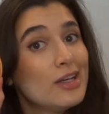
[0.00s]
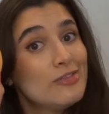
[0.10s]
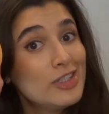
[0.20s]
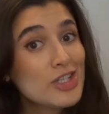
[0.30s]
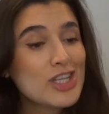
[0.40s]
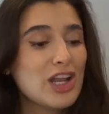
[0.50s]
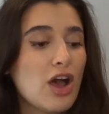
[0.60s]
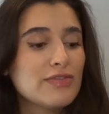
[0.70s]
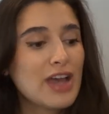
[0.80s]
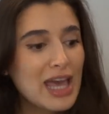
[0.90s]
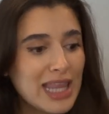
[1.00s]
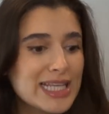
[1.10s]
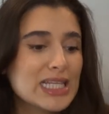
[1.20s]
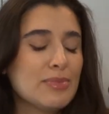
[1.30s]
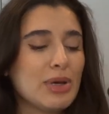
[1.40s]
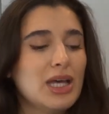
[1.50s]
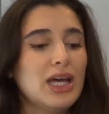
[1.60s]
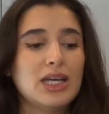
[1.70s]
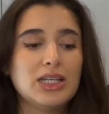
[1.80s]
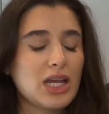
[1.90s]
finish that off. I liked it,
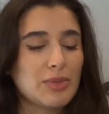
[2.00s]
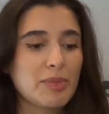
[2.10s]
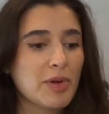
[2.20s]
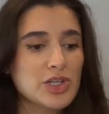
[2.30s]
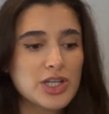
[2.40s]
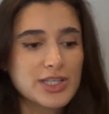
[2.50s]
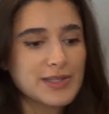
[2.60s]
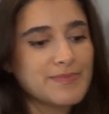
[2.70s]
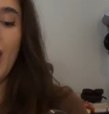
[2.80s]
but not a repurchase.